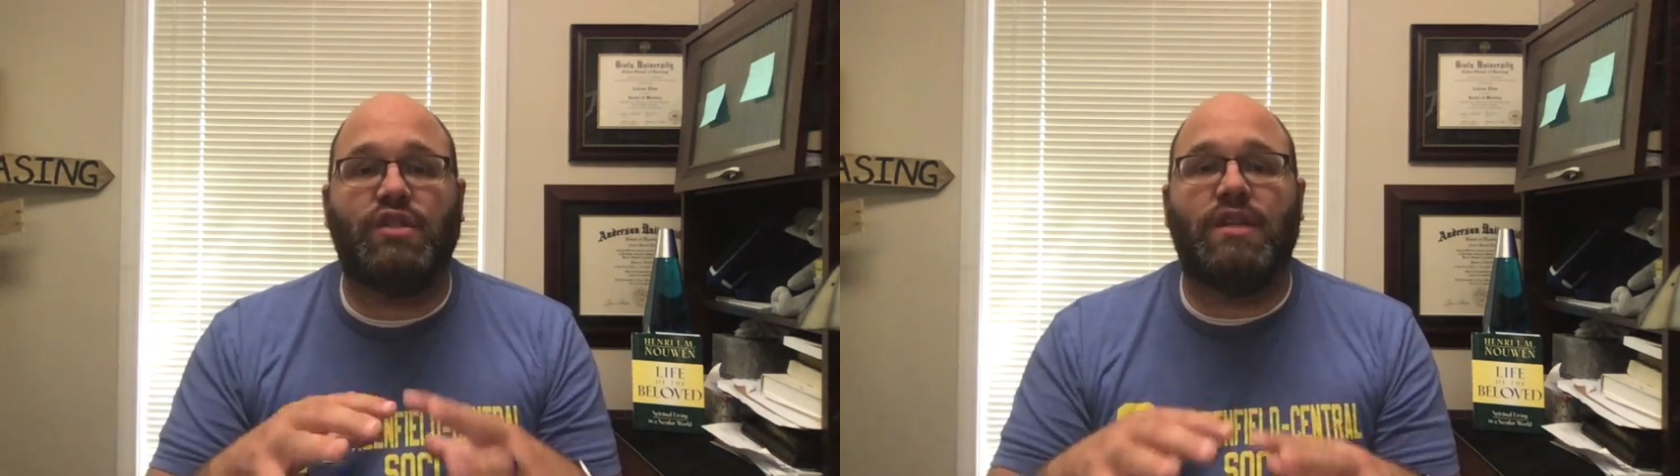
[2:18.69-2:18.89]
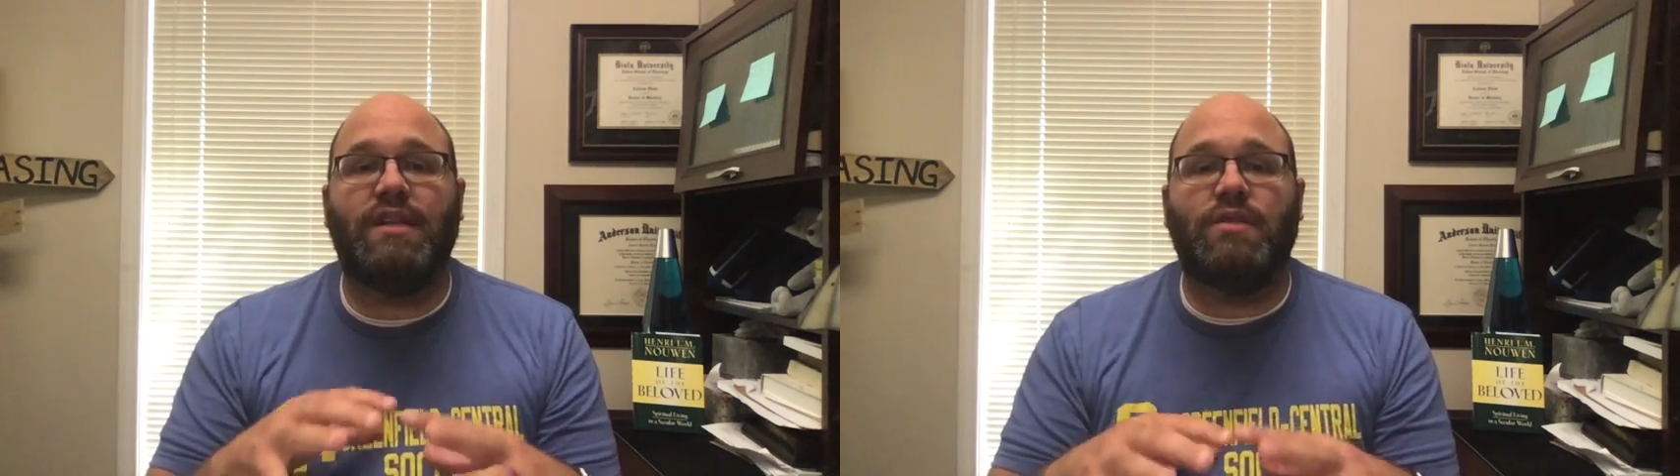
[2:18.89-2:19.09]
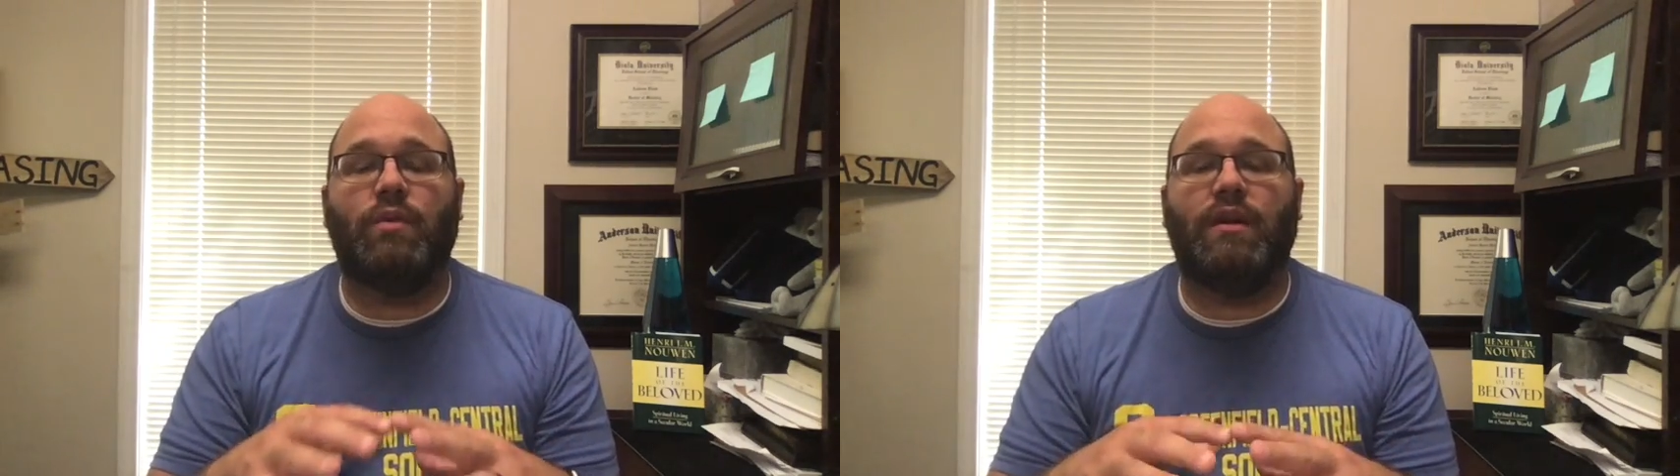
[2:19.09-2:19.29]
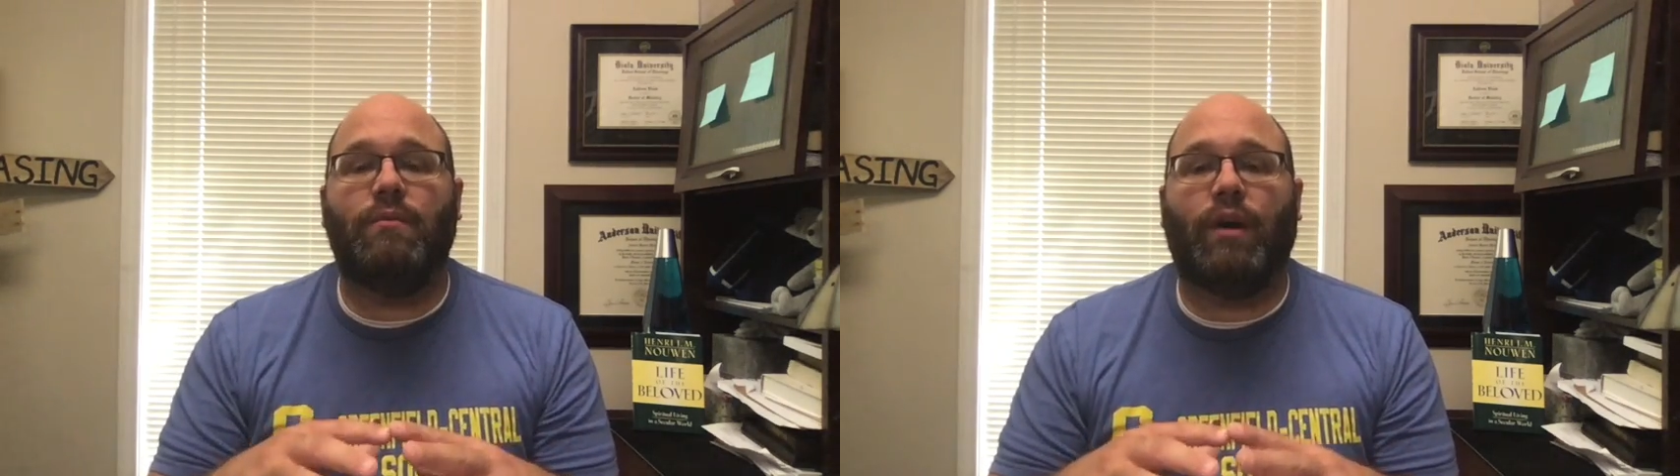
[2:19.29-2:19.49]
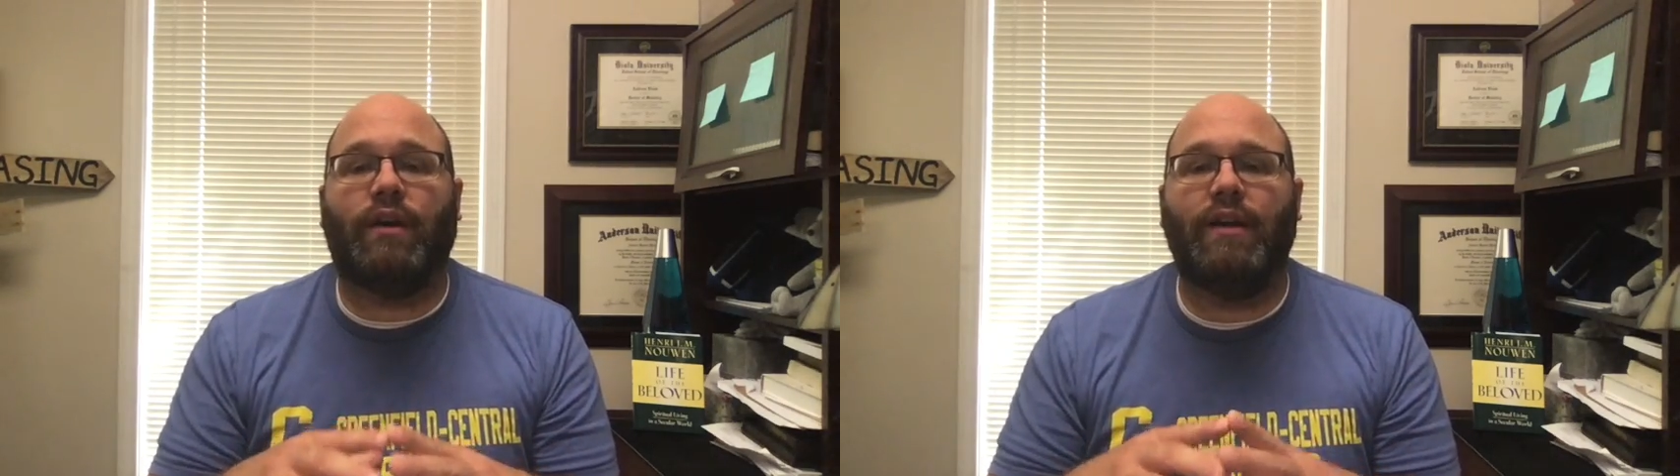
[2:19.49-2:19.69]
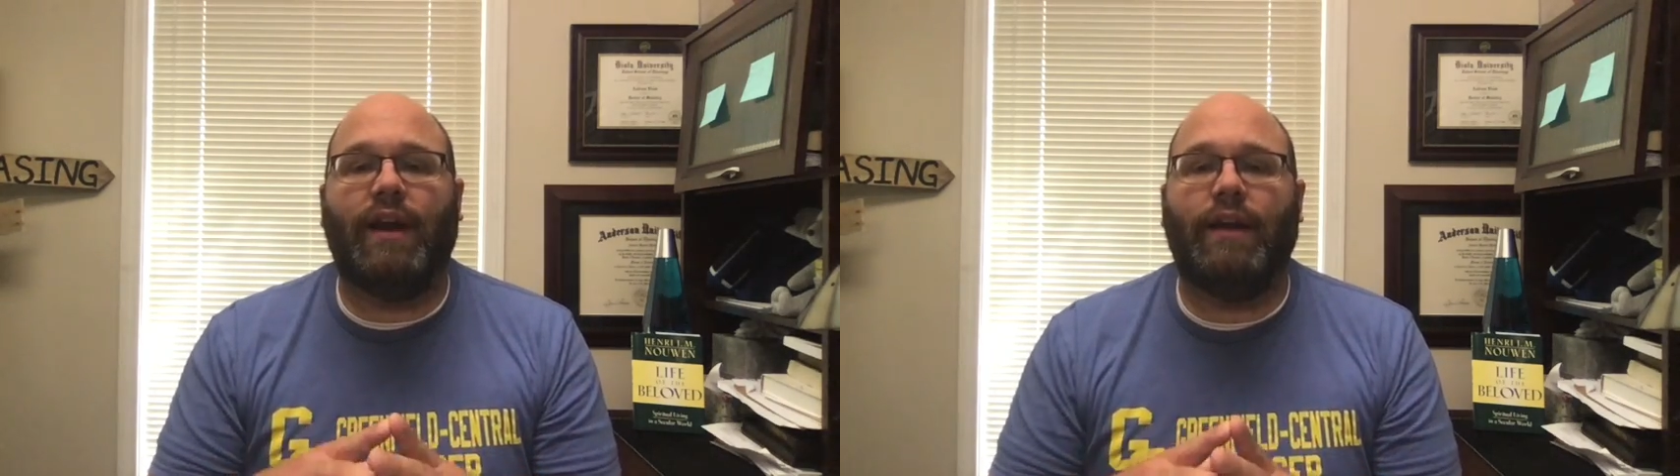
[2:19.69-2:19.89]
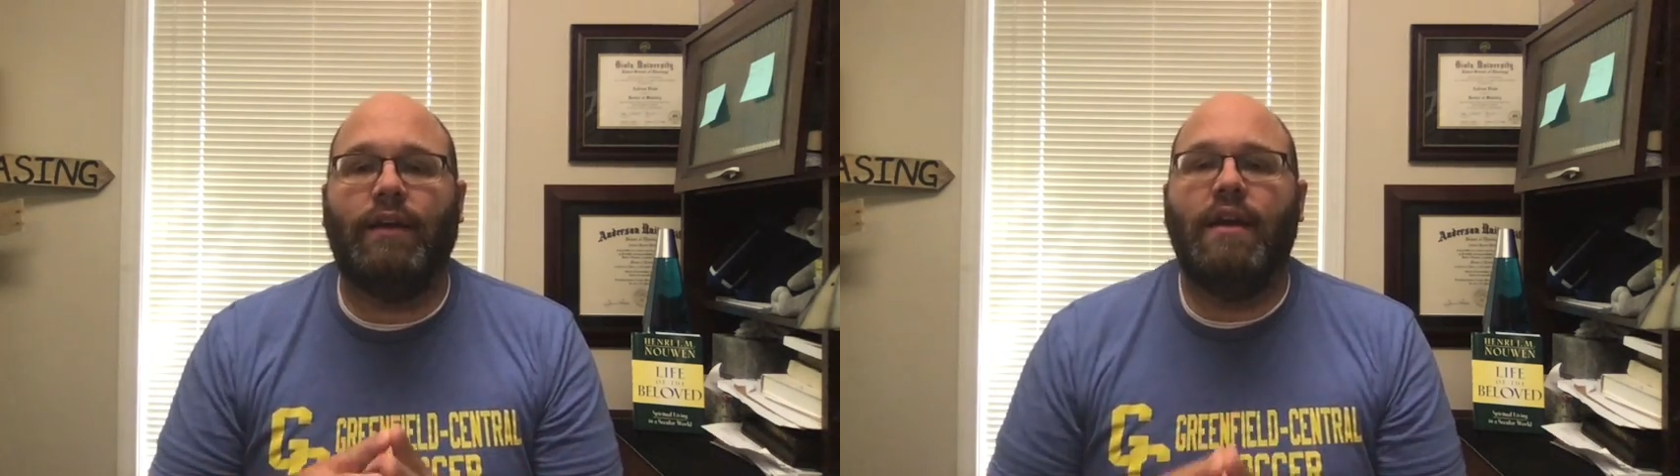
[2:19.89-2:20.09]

to this one in Mark 9,